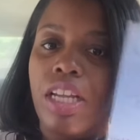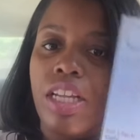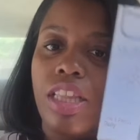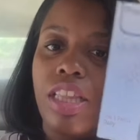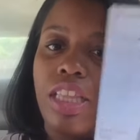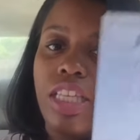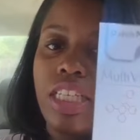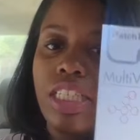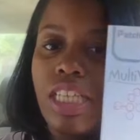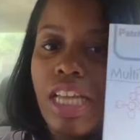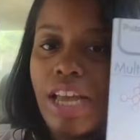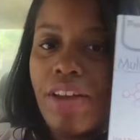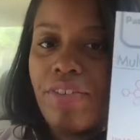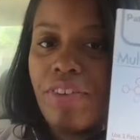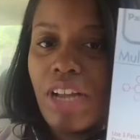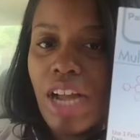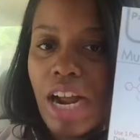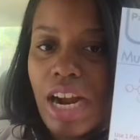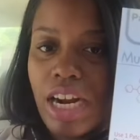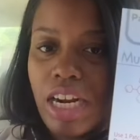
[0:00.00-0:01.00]
This
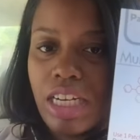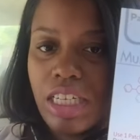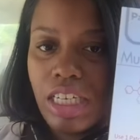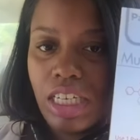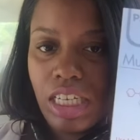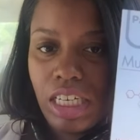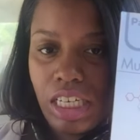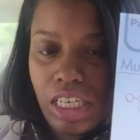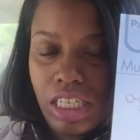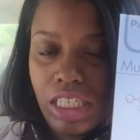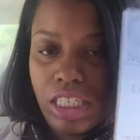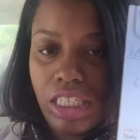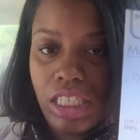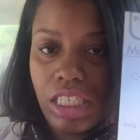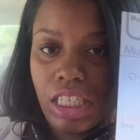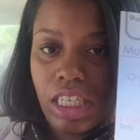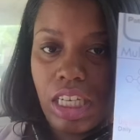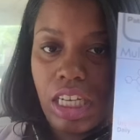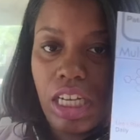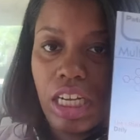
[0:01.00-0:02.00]
having iron in it
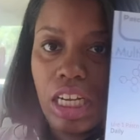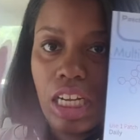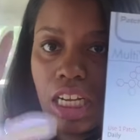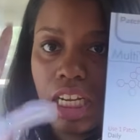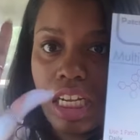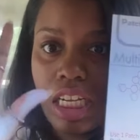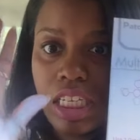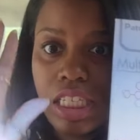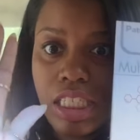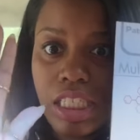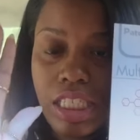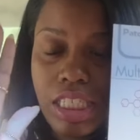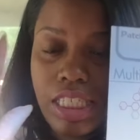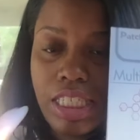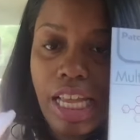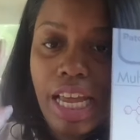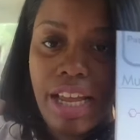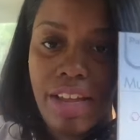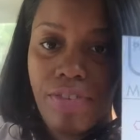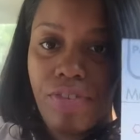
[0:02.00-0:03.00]
is
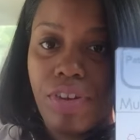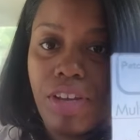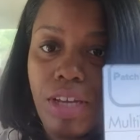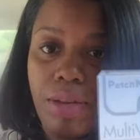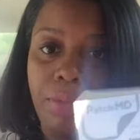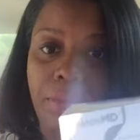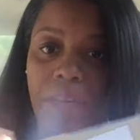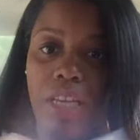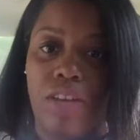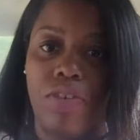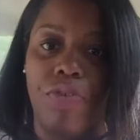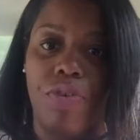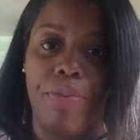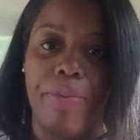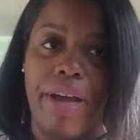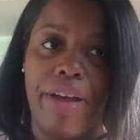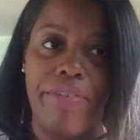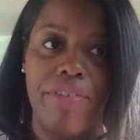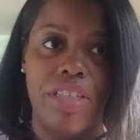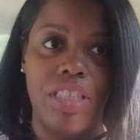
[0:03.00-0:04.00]
saving me from
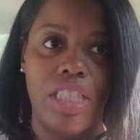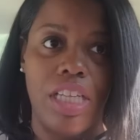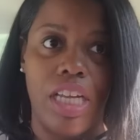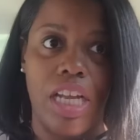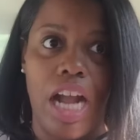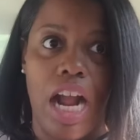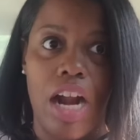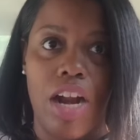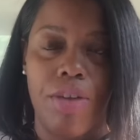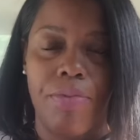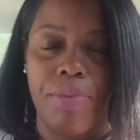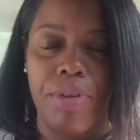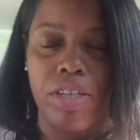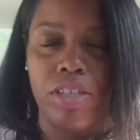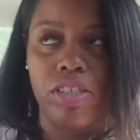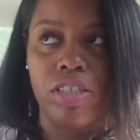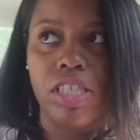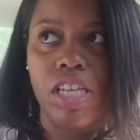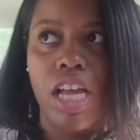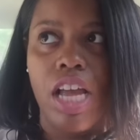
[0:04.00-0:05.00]
having to take iron
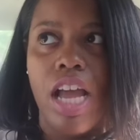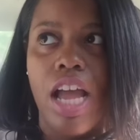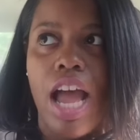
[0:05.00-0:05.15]
pills.